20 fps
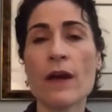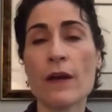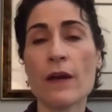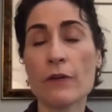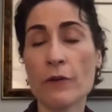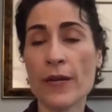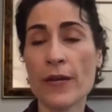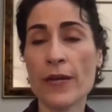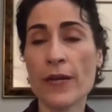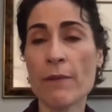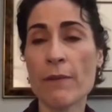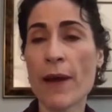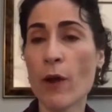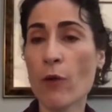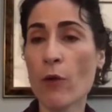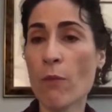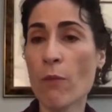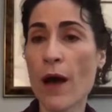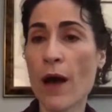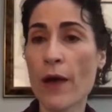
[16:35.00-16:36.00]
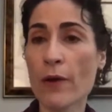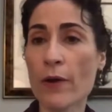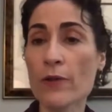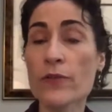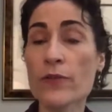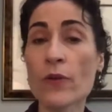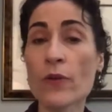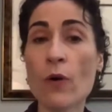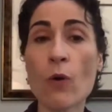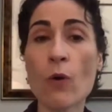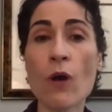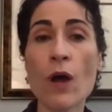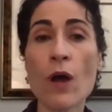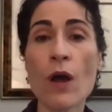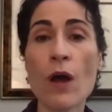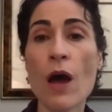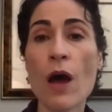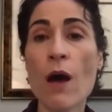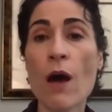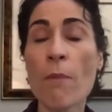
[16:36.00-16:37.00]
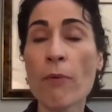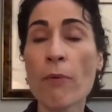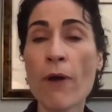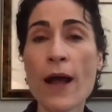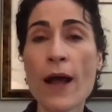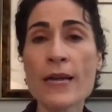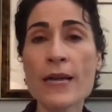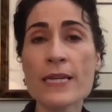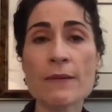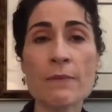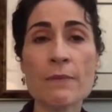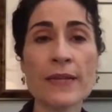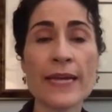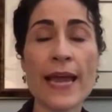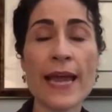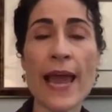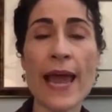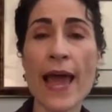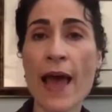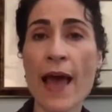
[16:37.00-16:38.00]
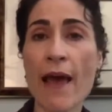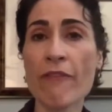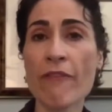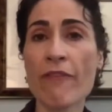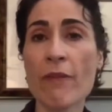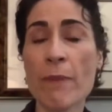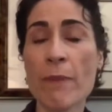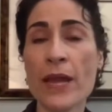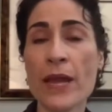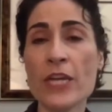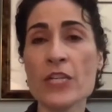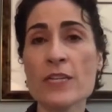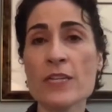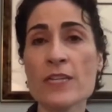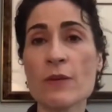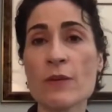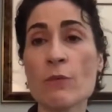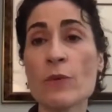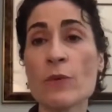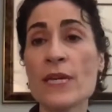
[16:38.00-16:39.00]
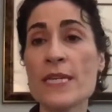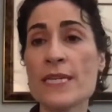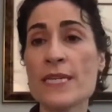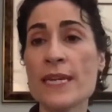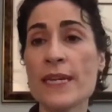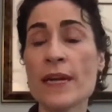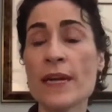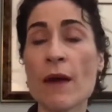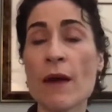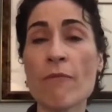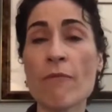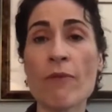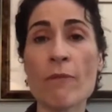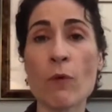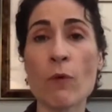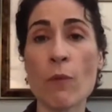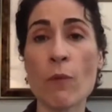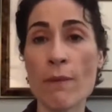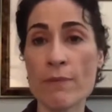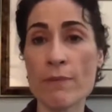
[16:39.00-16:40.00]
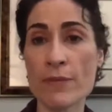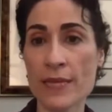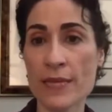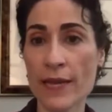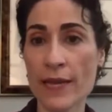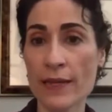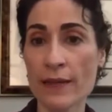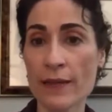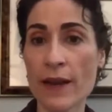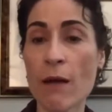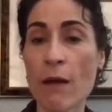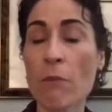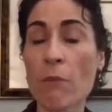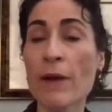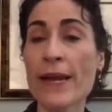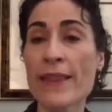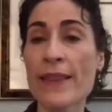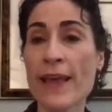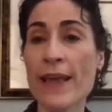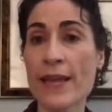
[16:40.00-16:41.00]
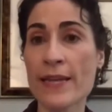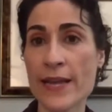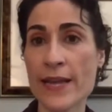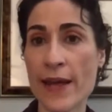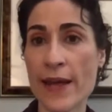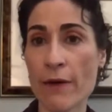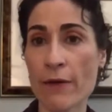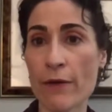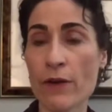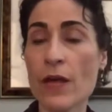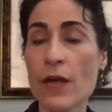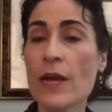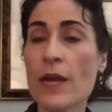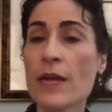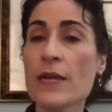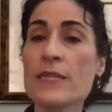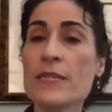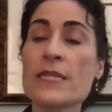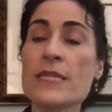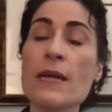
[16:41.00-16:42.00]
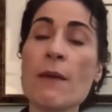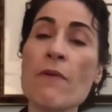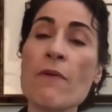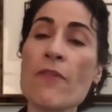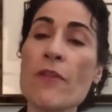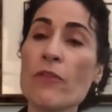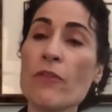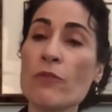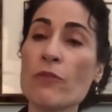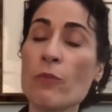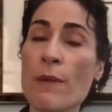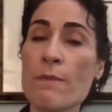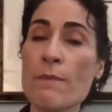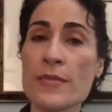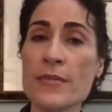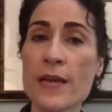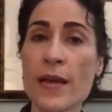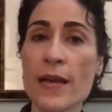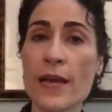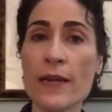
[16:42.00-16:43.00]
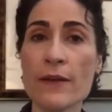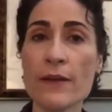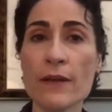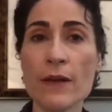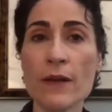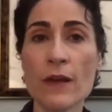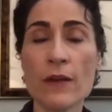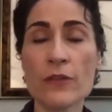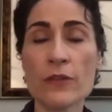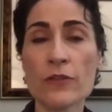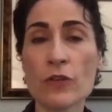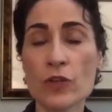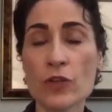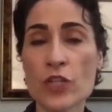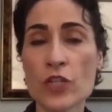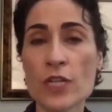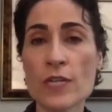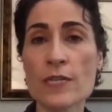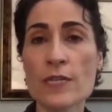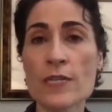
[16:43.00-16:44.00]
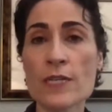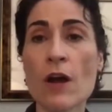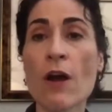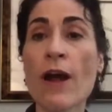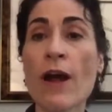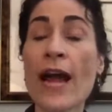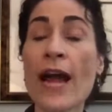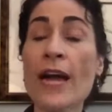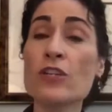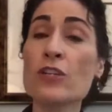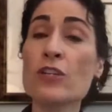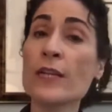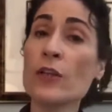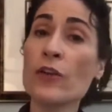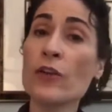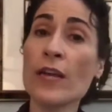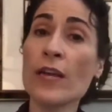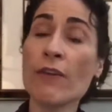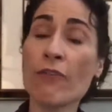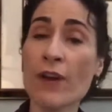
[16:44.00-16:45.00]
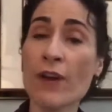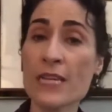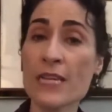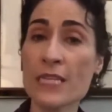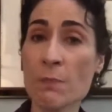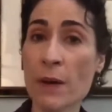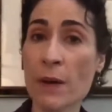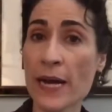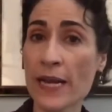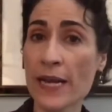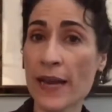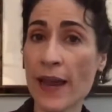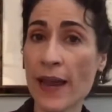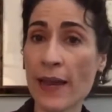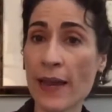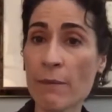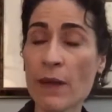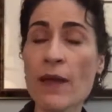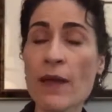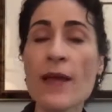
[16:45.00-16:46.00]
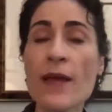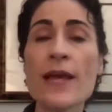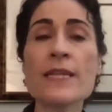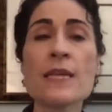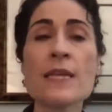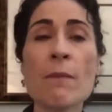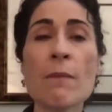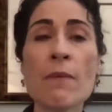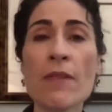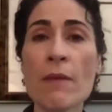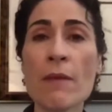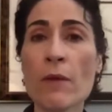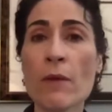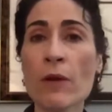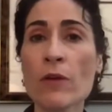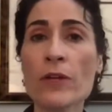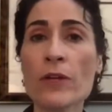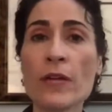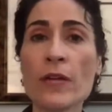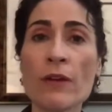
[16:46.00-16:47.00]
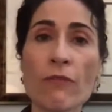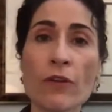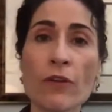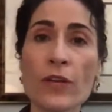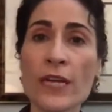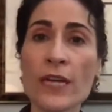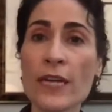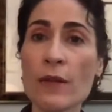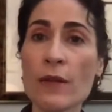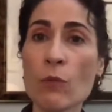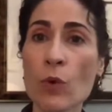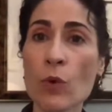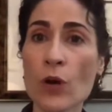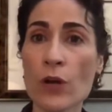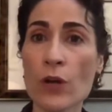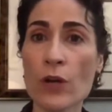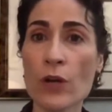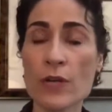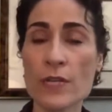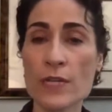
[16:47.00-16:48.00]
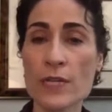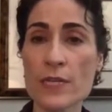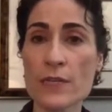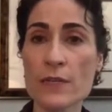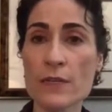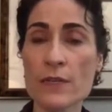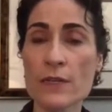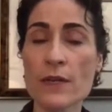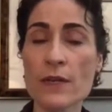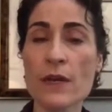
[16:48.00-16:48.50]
created my own model. So approximately half of the patients that we see come from the website, and I'll break that down because some of those website searches are actually looking for us by name, and some of them are looking for keywords.